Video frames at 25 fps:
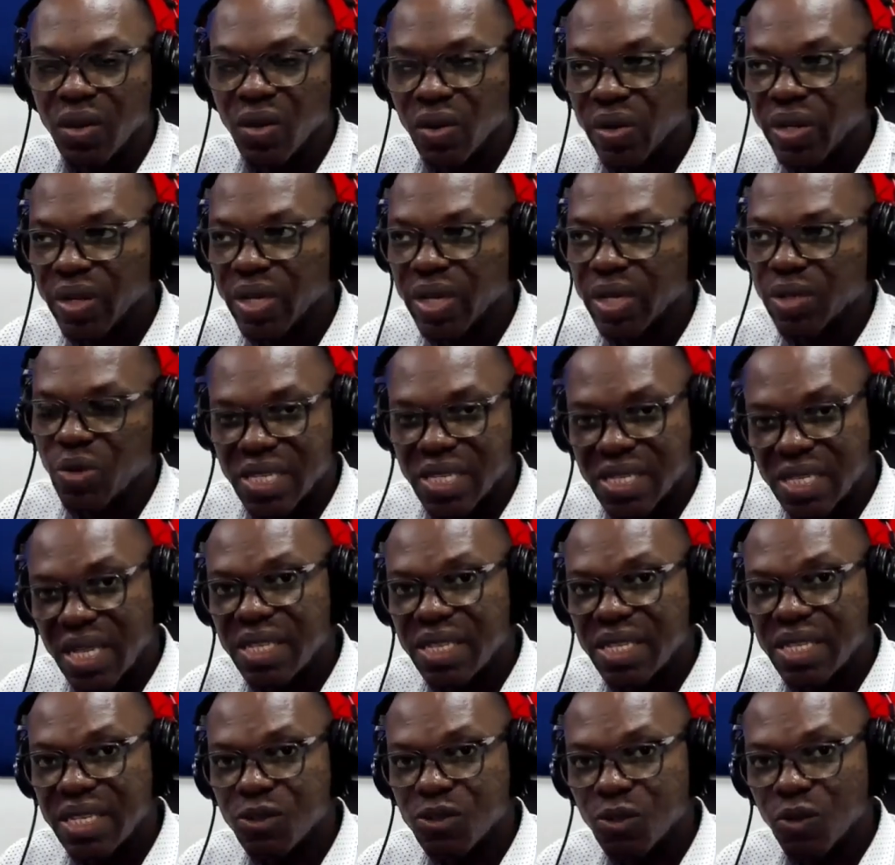Okay, so I
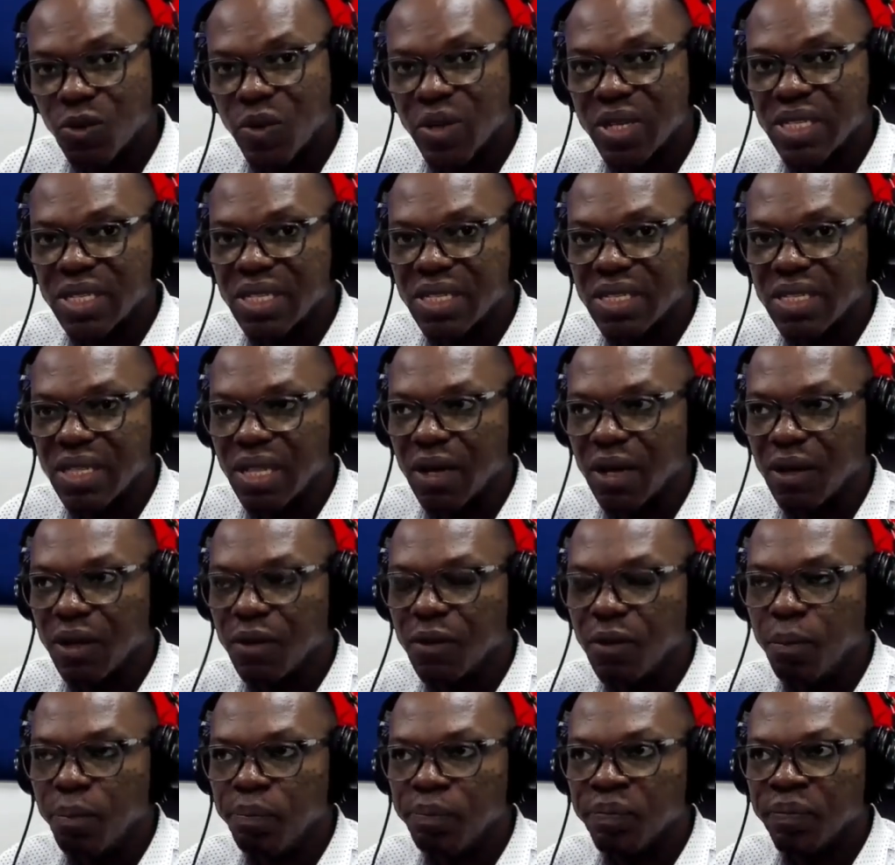set these questions
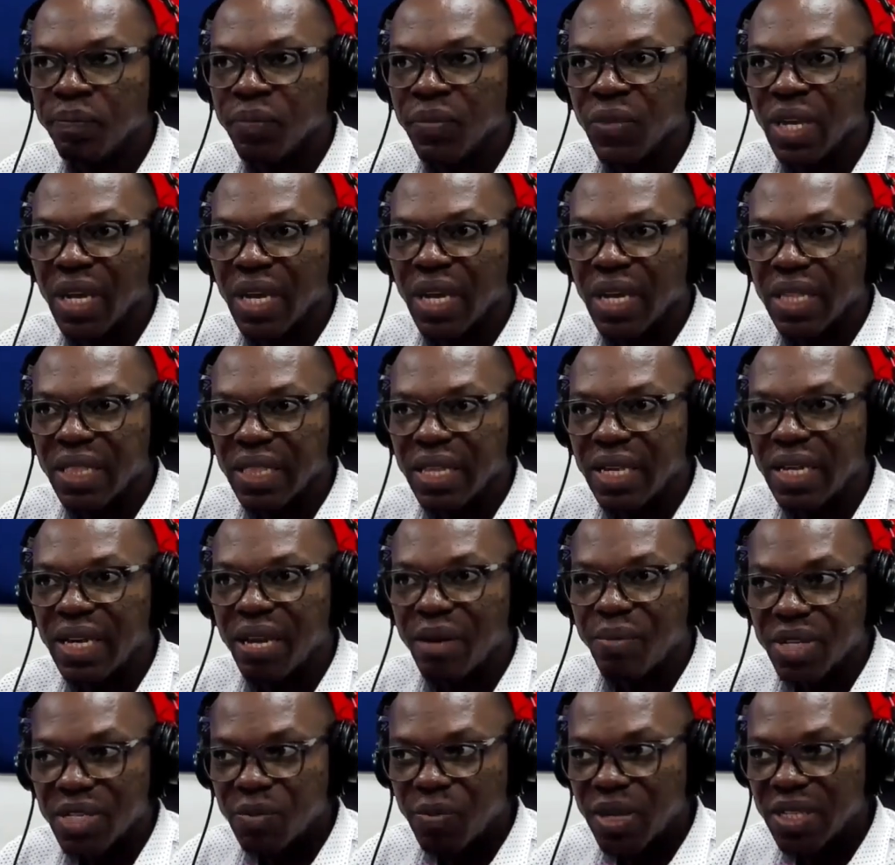down, and then
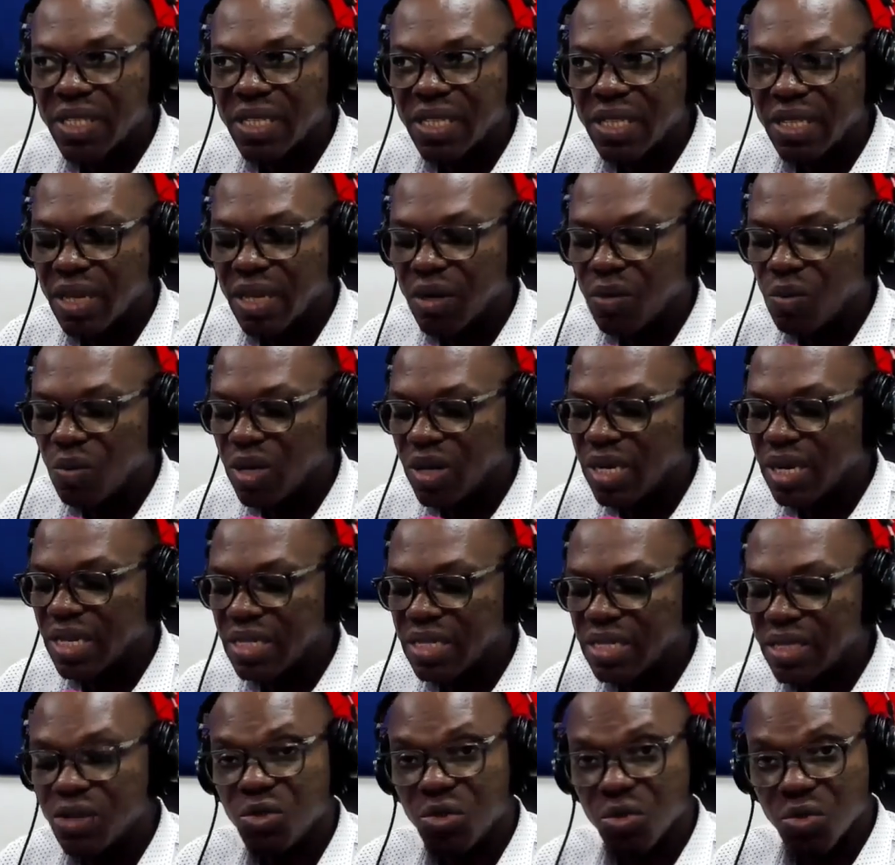I'm expecting that when I
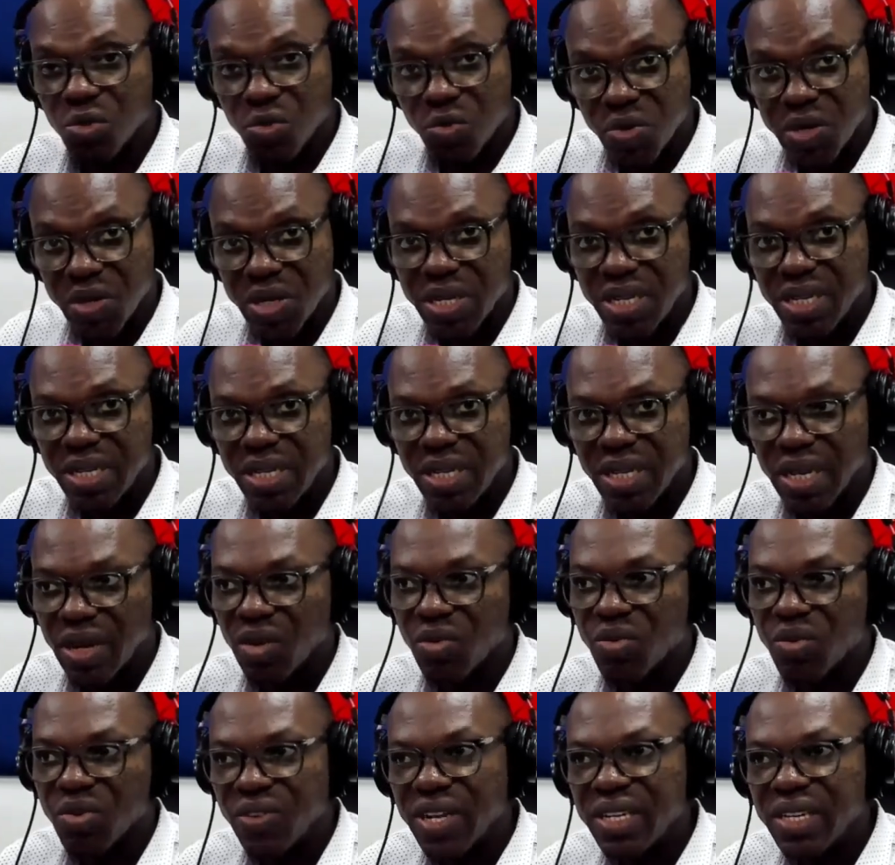sit to read,
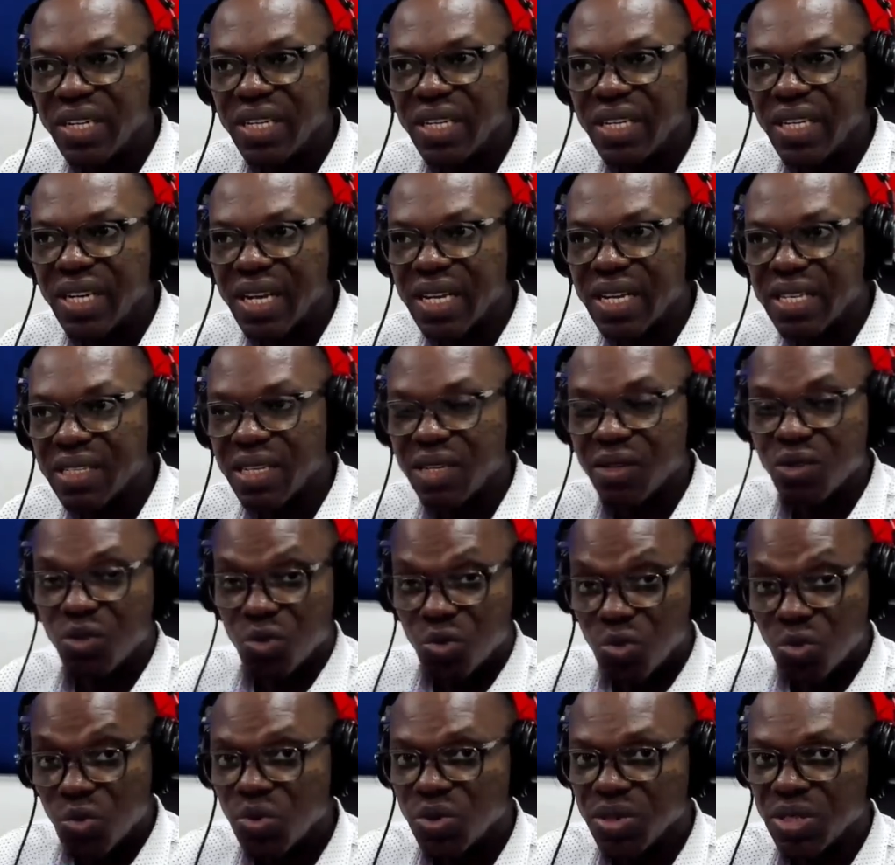I'll be finding answers
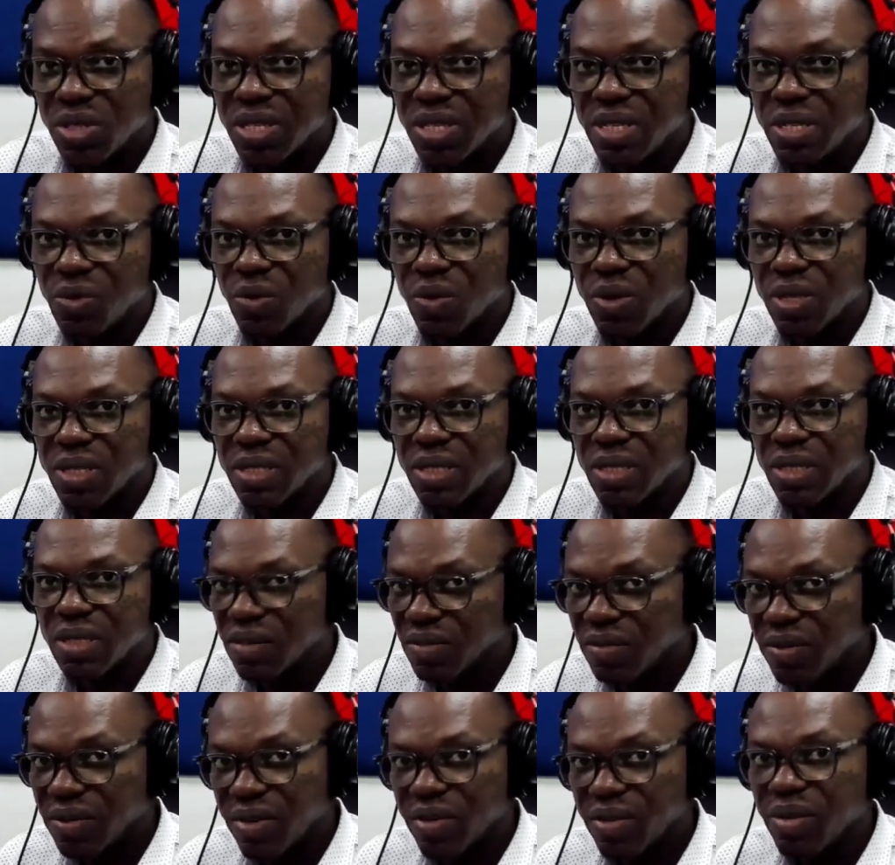to these
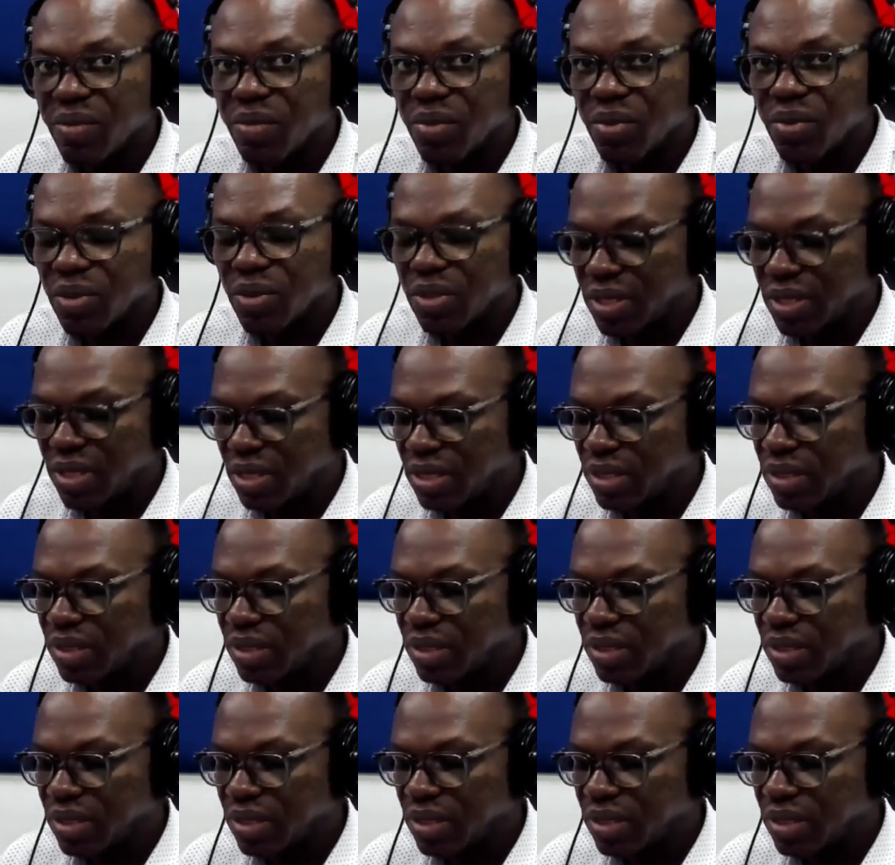questions. Very important.